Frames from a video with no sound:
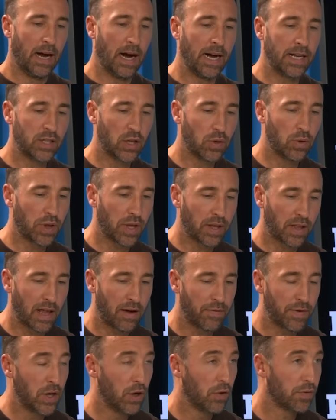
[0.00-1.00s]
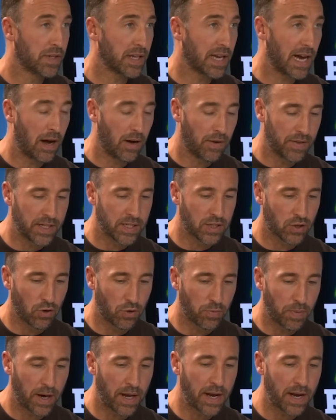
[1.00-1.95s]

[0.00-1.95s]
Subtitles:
I do think they'll have enough to get out of this group,